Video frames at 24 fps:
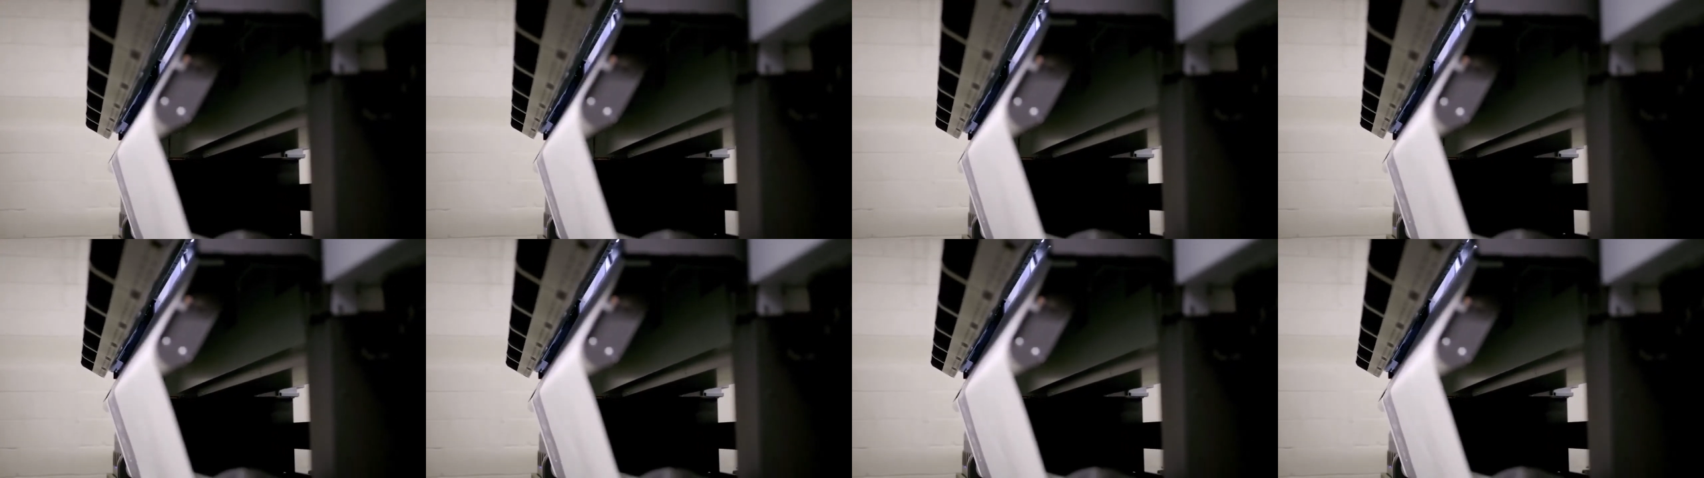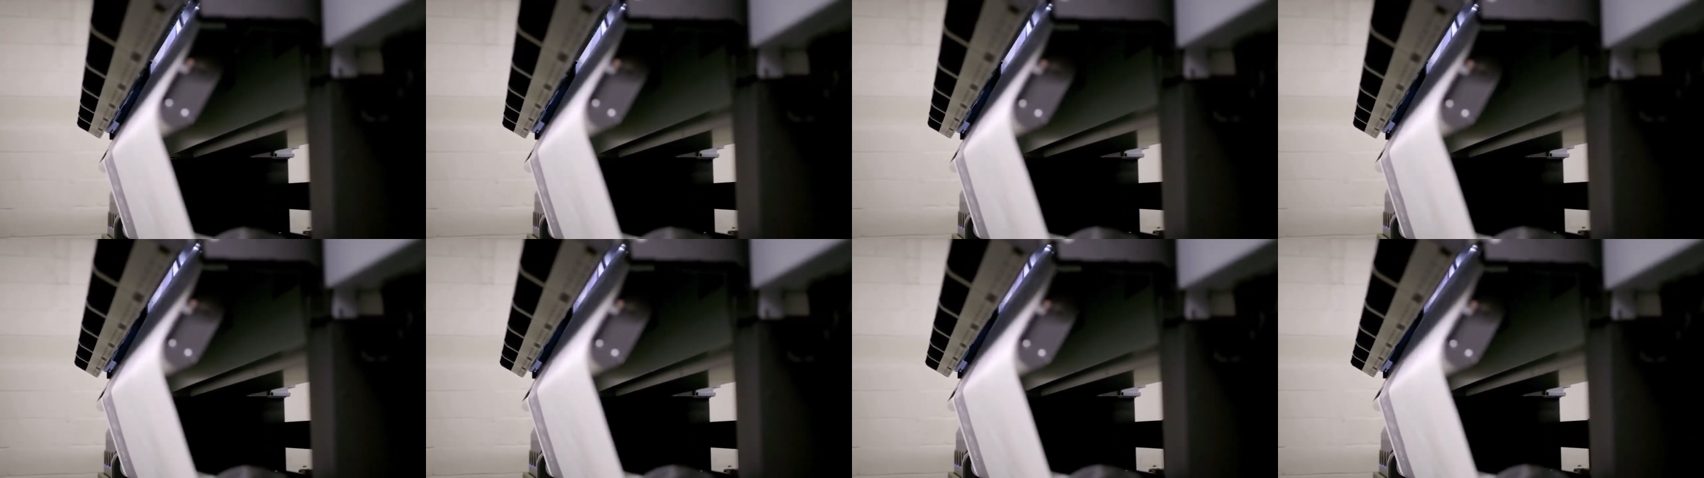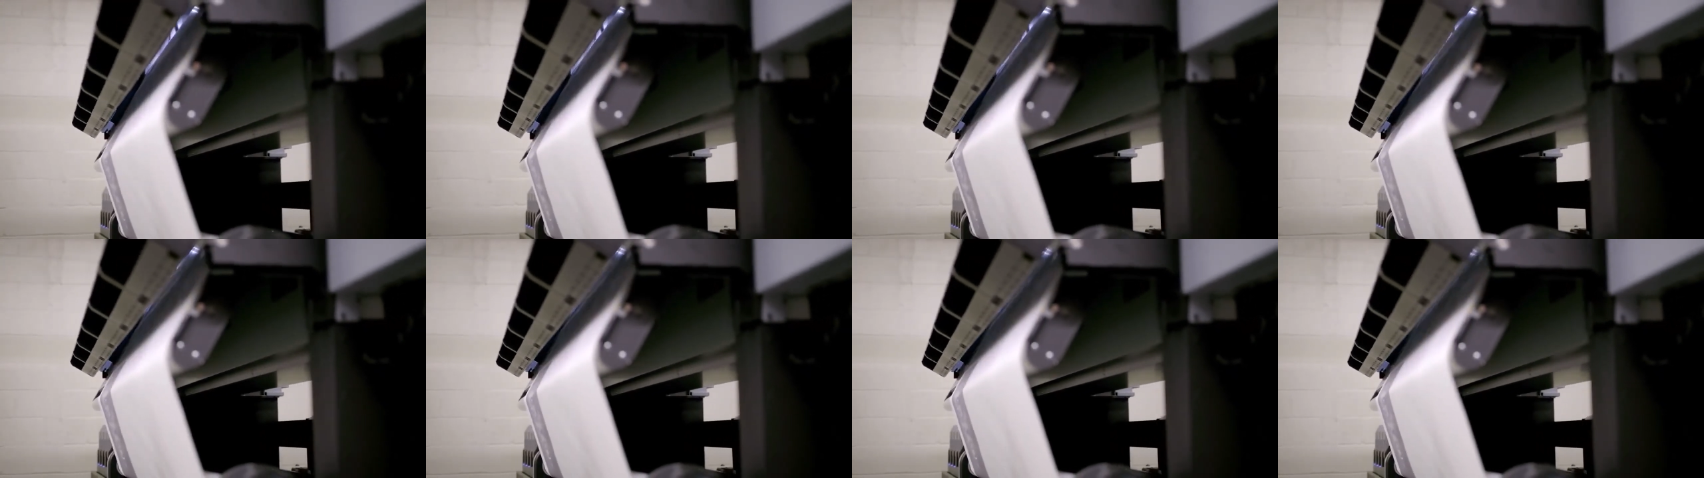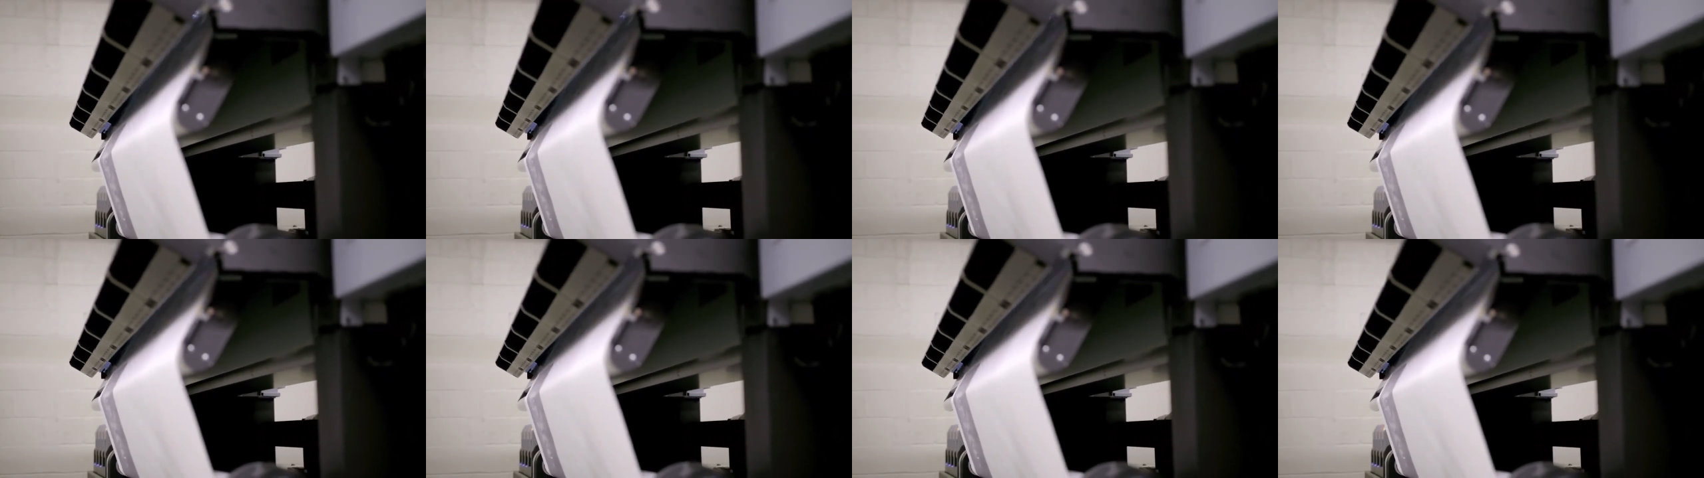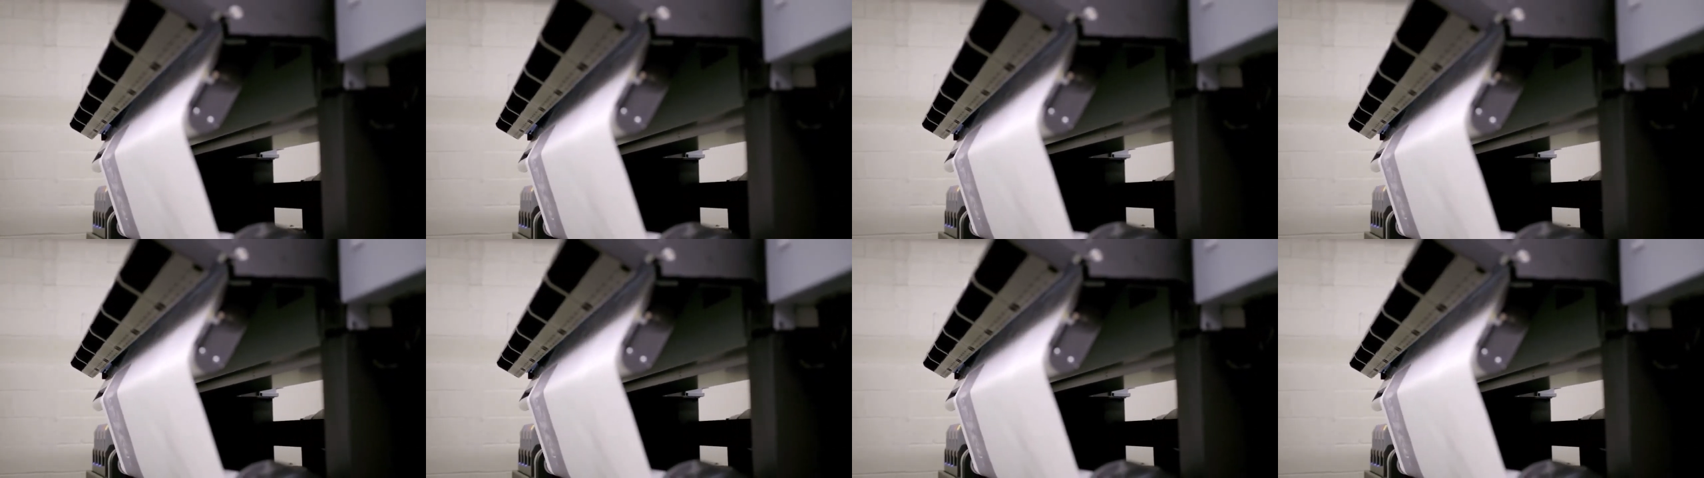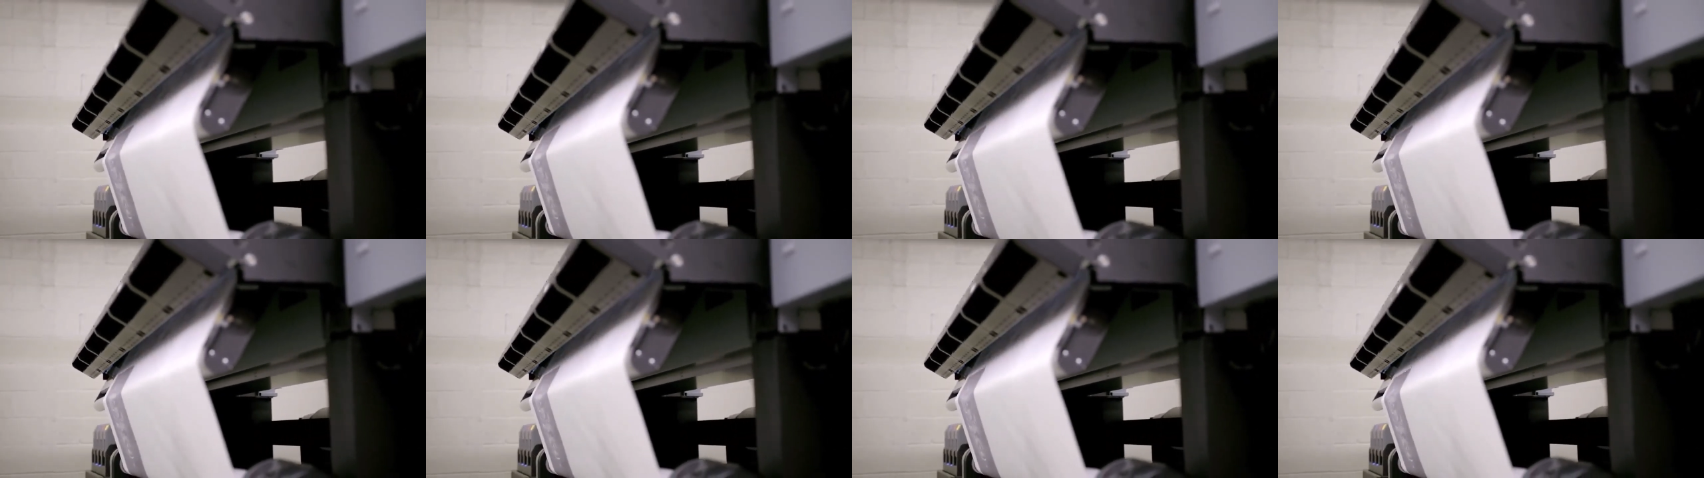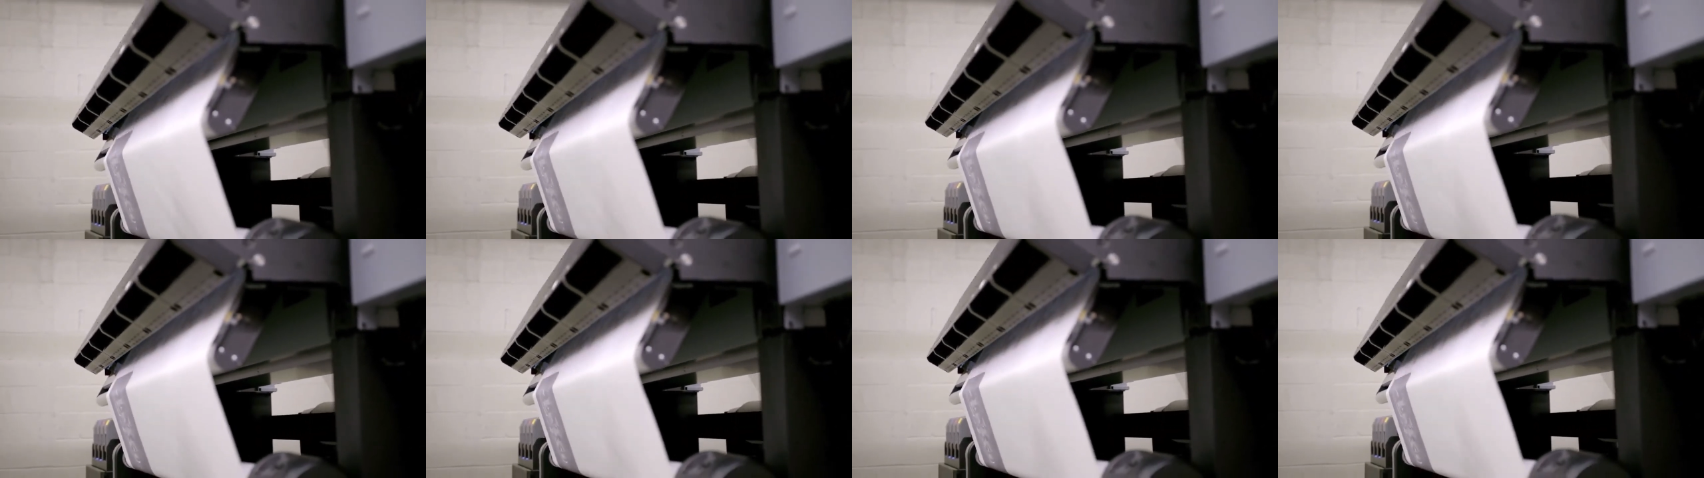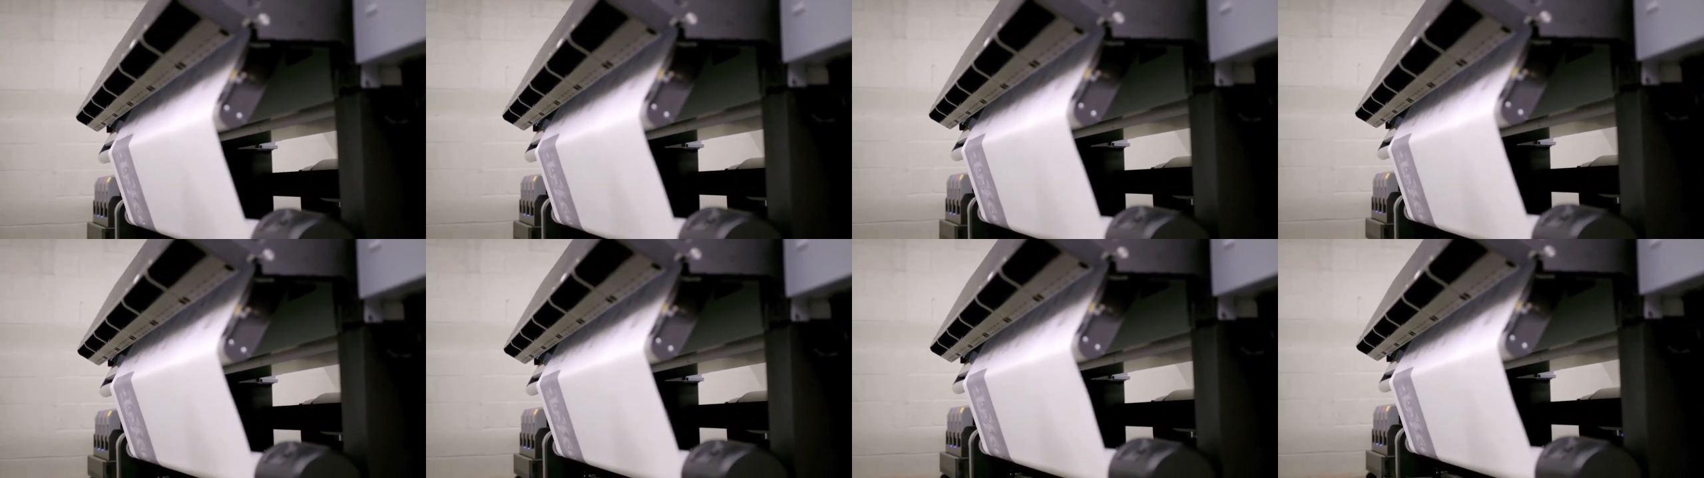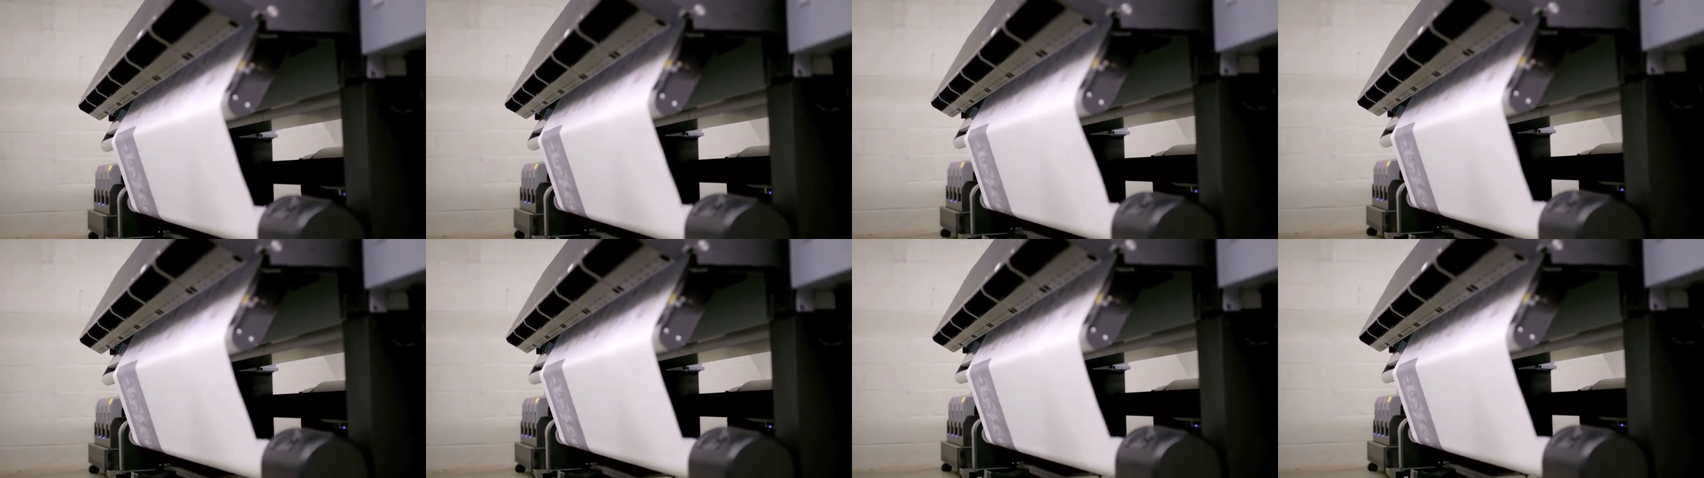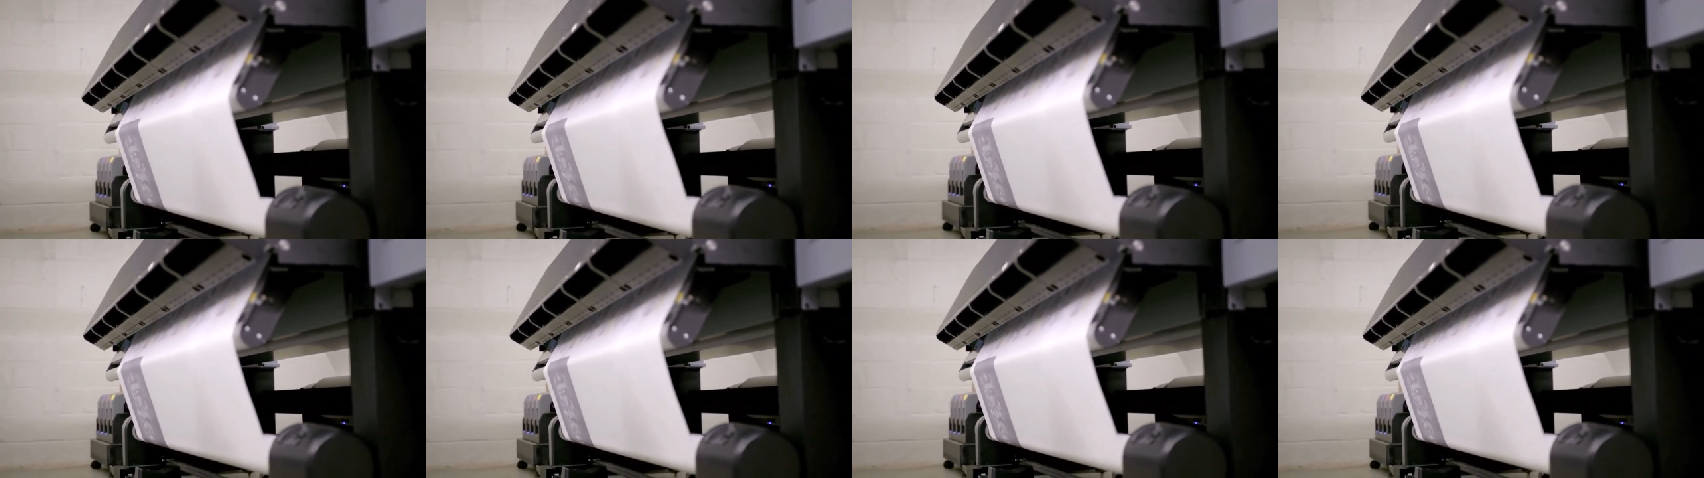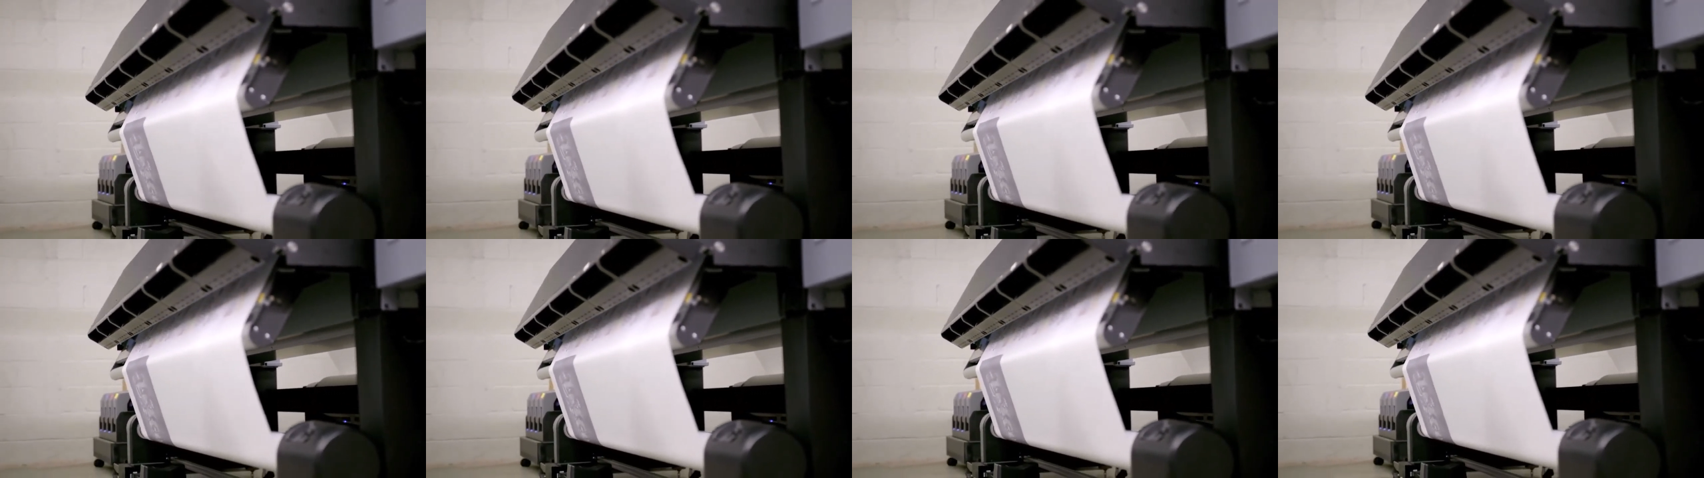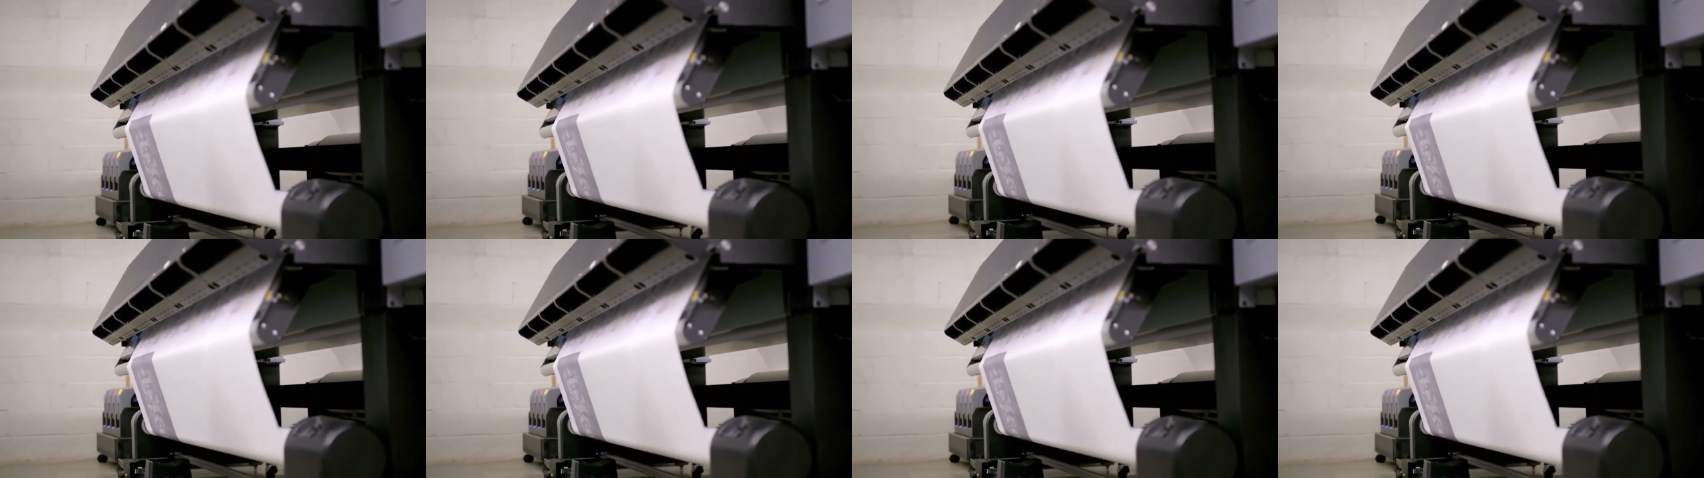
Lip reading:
Nobody's mouth can be seen.